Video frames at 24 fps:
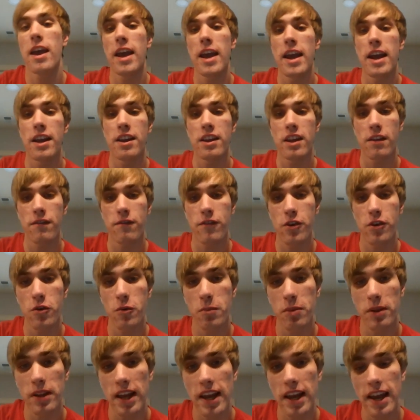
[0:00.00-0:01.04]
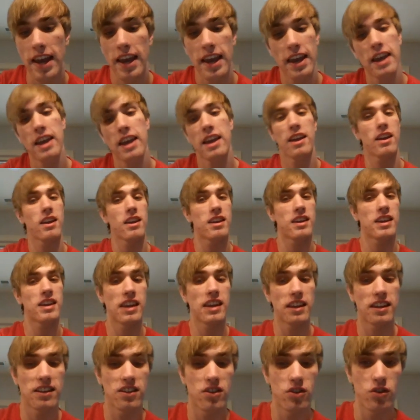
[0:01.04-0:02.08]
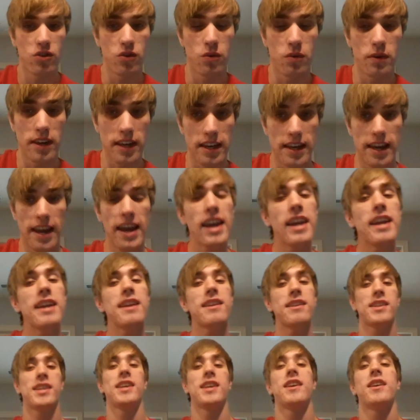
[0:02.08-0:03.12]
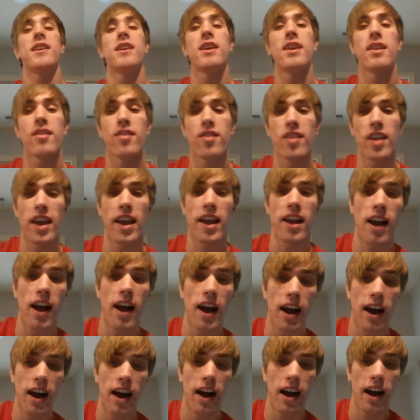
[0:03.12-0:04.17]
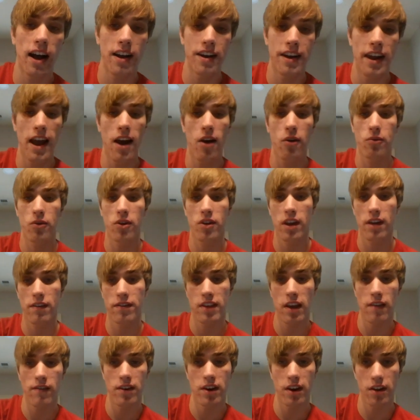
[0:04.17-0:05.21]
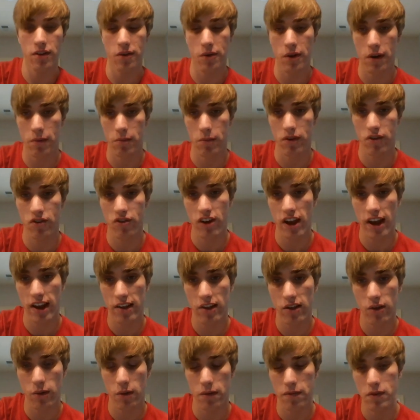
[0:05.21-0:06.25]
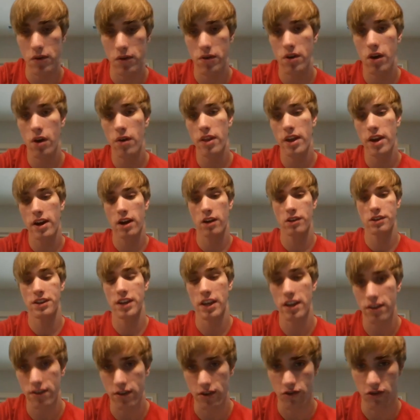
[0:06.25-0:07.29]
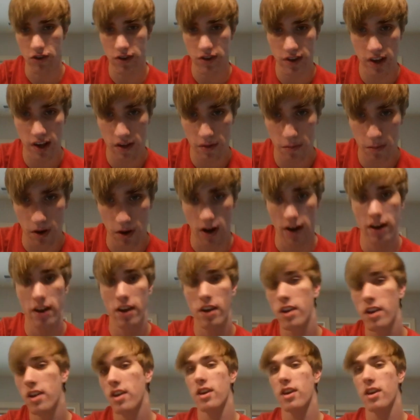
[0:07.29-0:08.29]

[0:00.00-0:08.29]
And if you play king to e8, saying, haha, now rook f7 doesn't come with check, so if you go there, I'll take the g6 pawn,